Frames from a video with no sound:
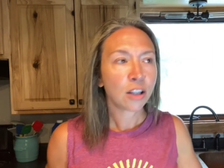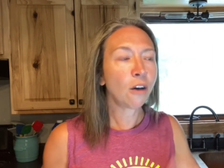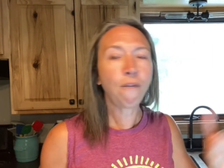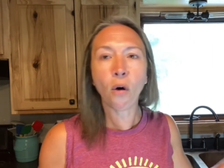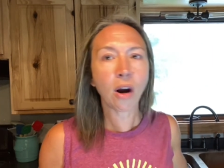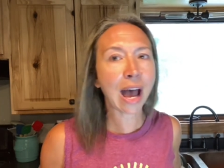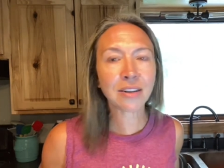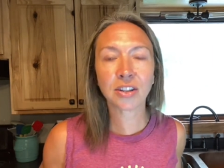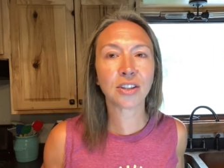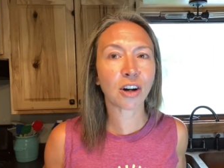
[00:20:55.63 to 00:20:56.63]
the four
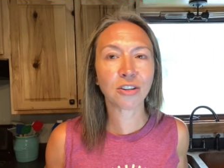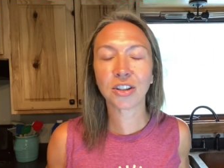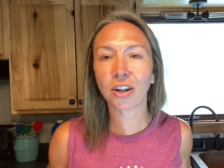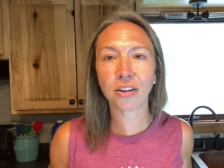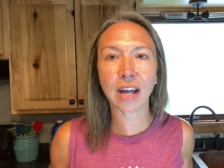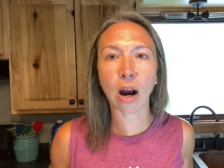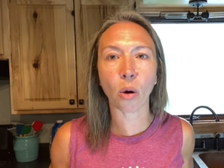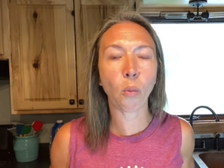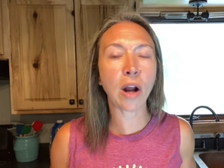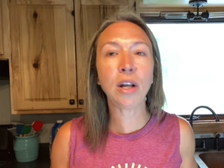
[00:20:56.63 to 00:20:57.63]
S's are still
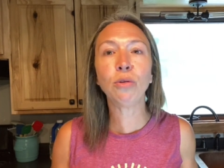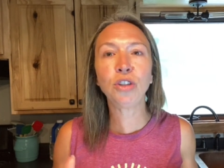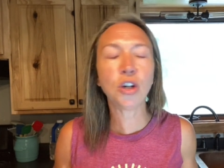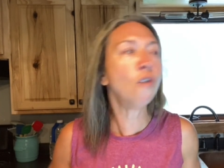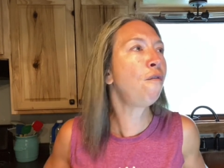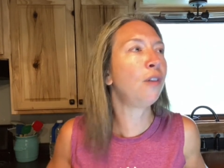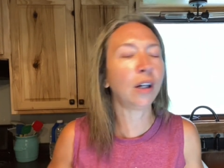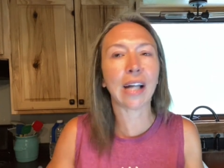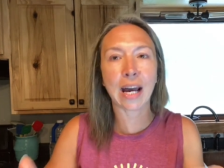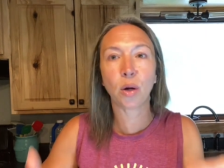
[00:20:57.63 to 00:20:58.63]
there. When you do
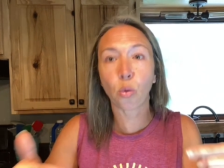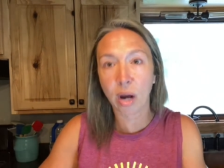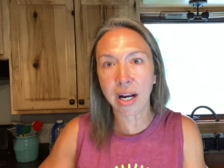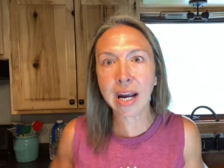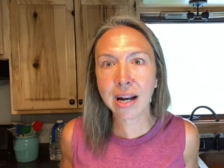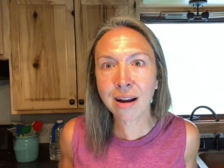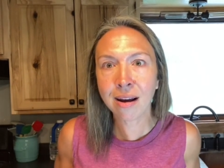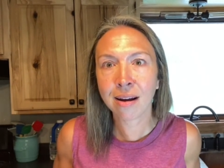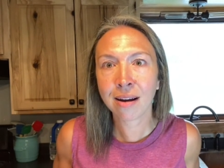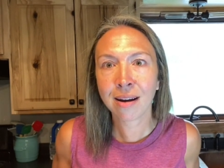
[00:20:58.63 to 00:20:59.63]
feel like quitting,
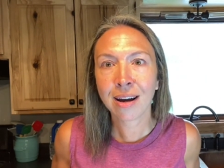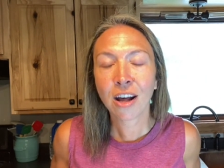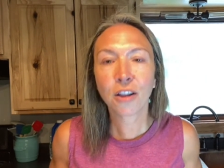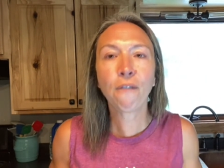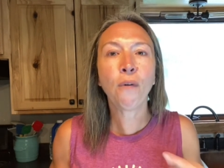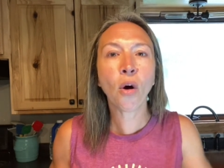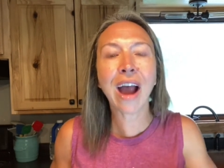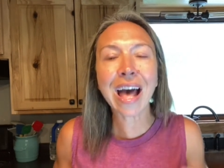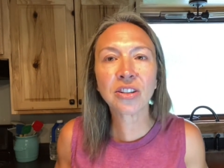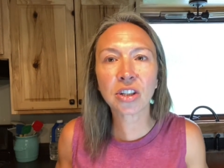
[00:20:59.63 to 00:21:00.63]
the
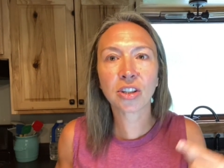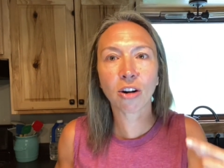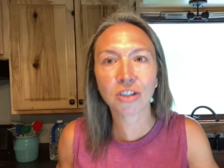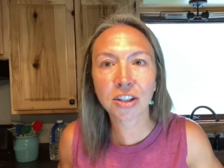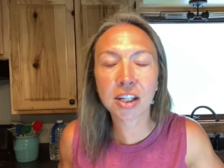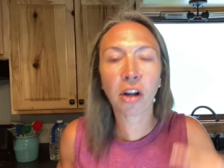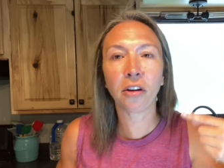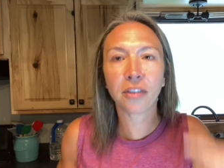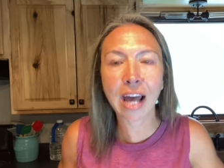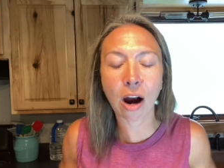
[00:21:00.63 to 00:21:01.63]
four S's are
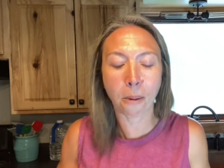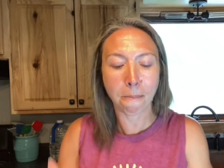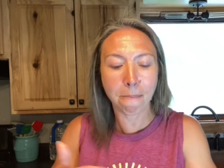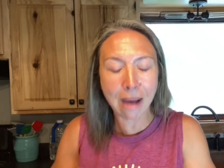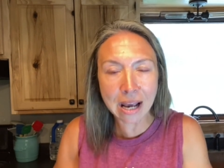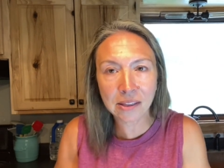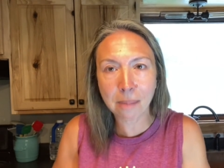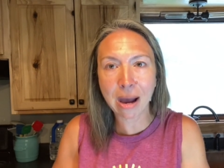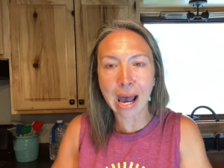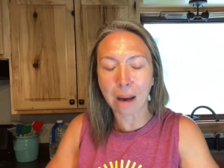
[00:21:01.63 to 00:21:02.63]
still there. Make
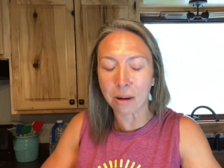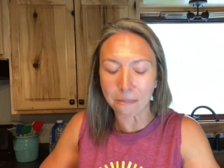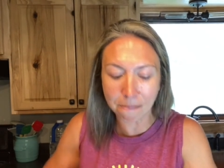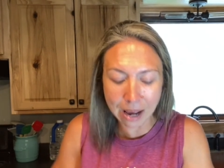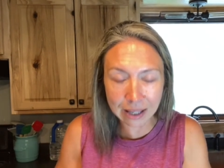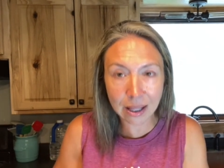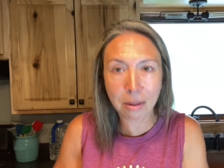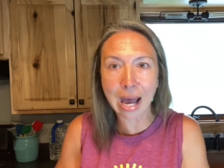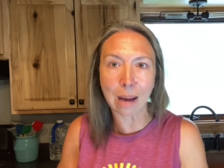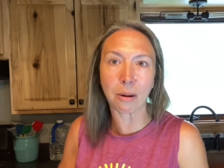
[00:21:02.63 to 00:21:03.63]
them a habit, make
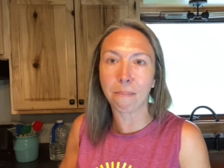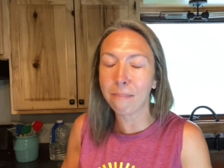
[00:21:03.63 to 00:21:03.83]
them a habit,